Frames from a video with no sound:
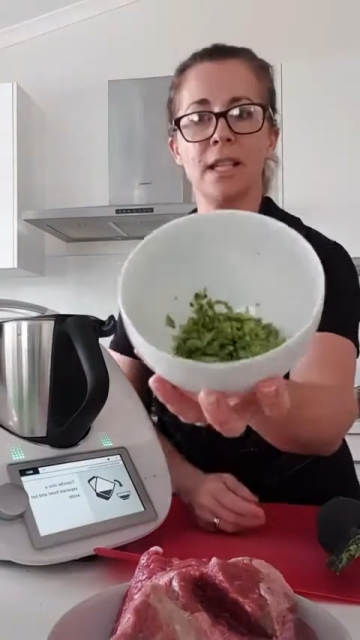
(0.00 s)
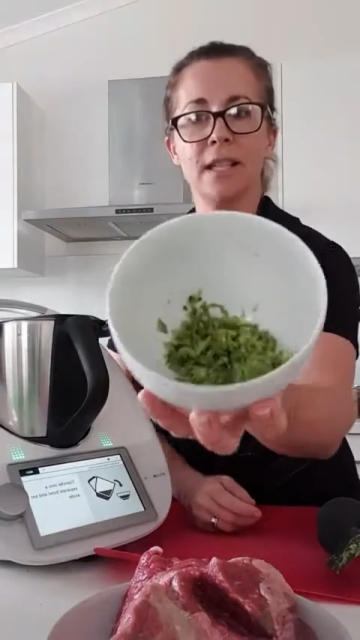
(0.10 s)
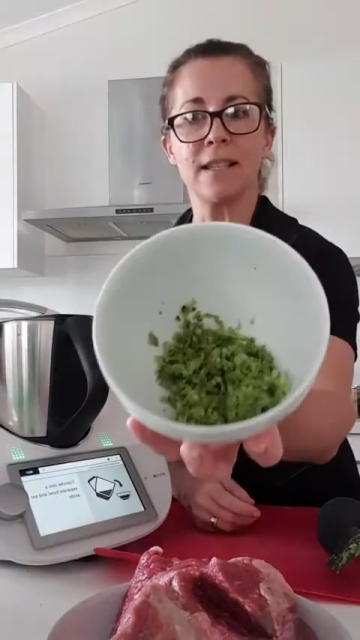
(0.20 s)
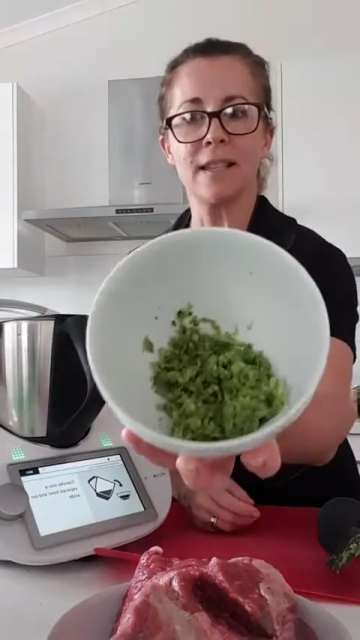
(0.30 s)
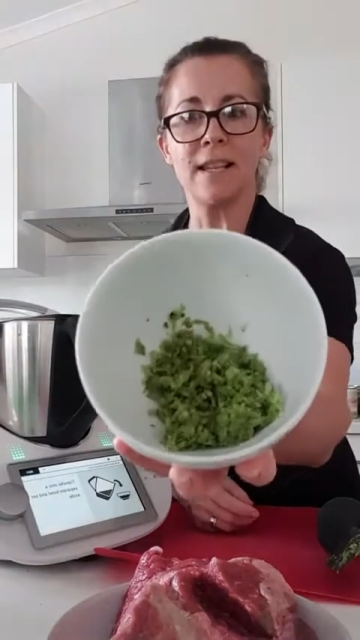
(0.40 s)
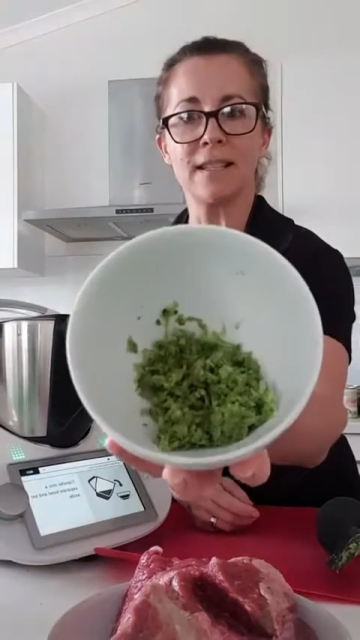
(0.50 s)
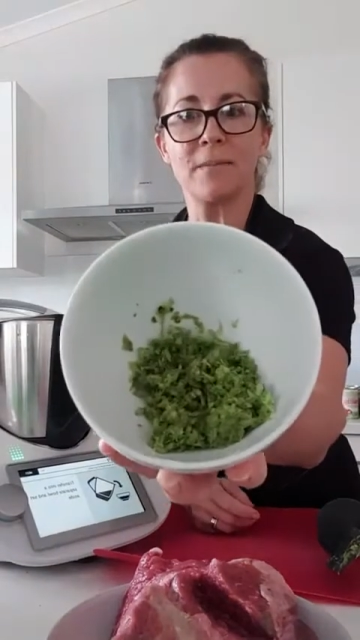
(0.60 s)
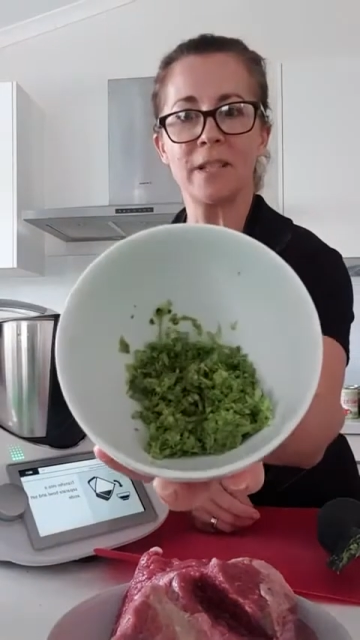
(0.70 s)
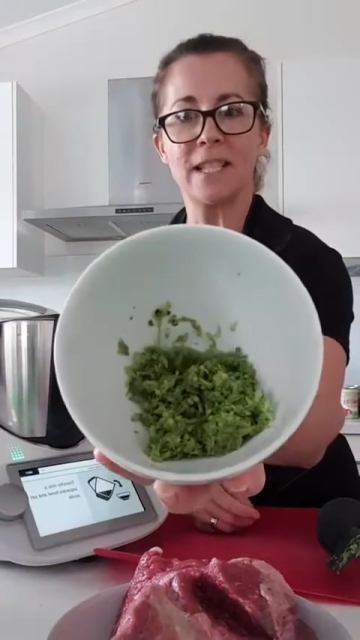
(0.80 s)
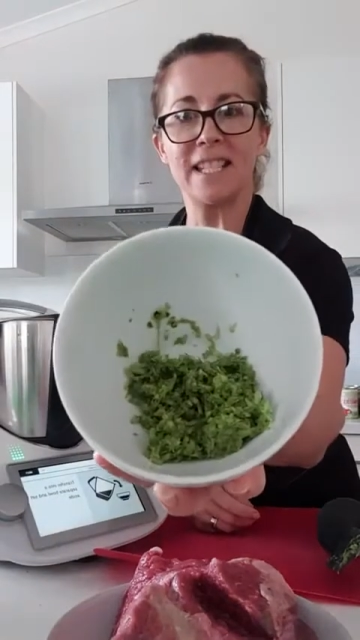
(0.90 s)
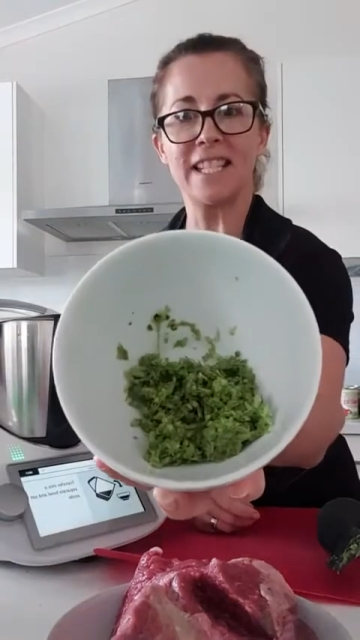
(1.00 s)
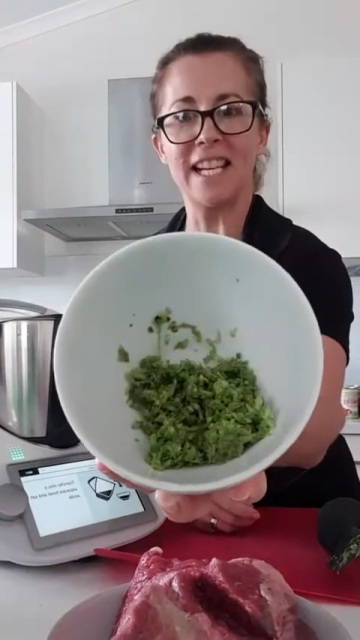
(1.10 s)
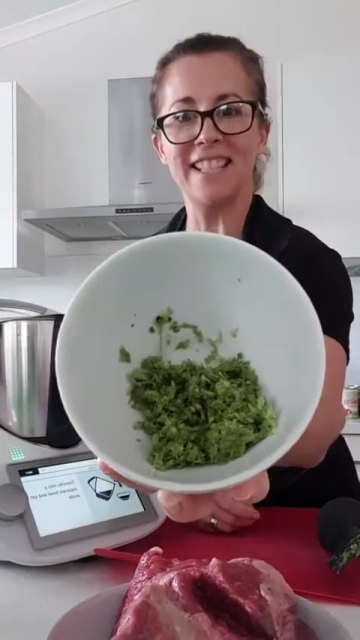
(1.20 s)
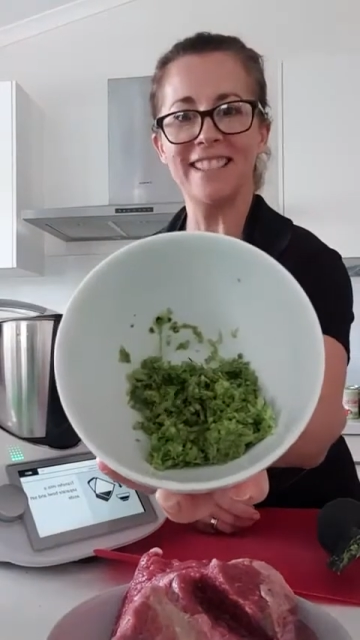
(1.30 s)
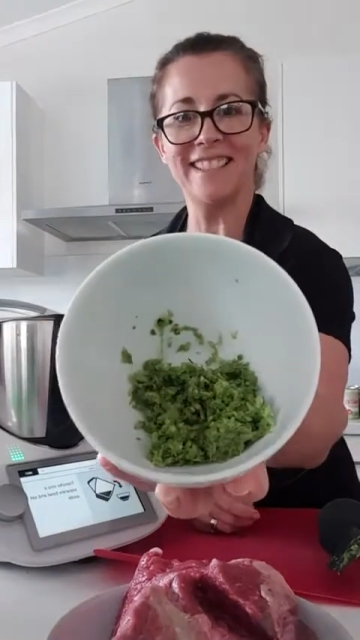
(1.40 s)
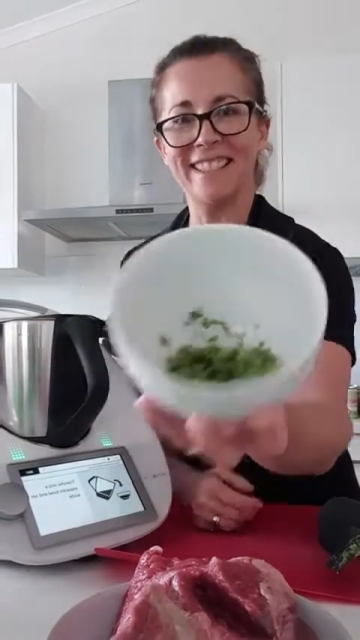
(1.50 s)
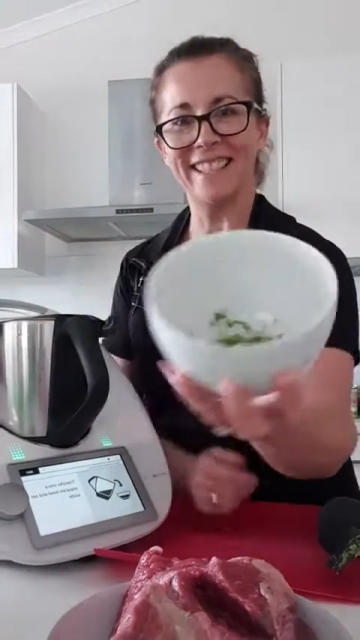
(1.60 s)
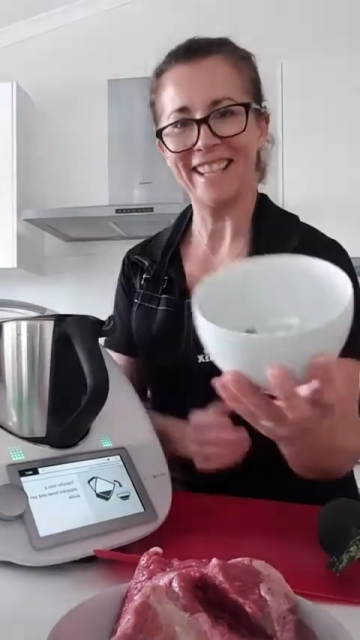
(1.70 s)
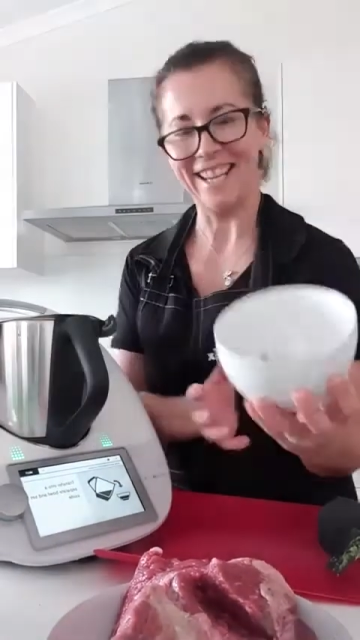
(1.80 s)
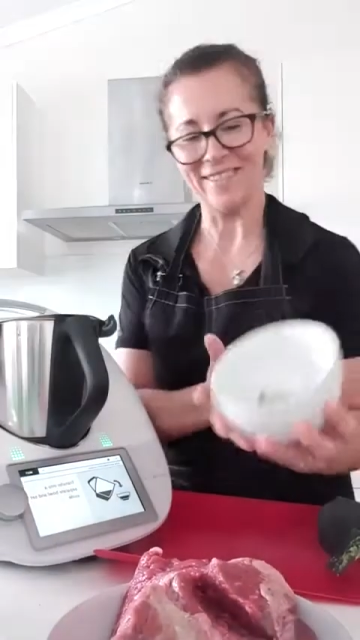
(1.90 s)
So that's what it's done.
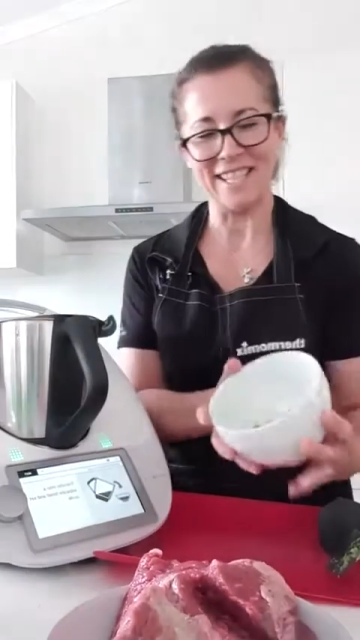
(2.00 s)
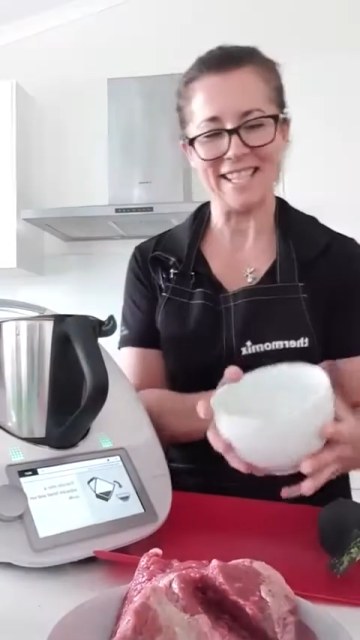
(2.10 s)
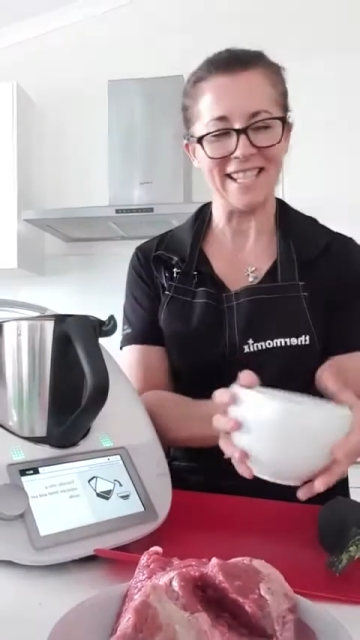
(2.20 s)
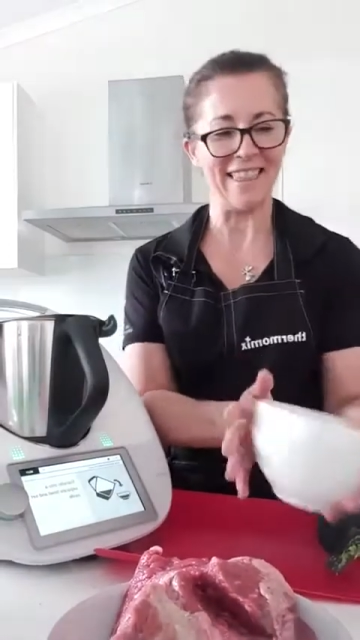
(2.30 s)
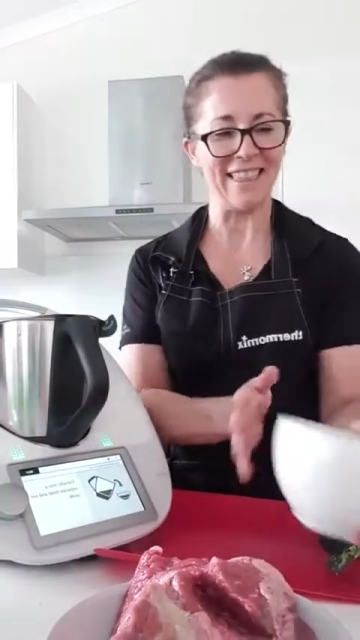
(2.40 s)
Okay, I'm going to set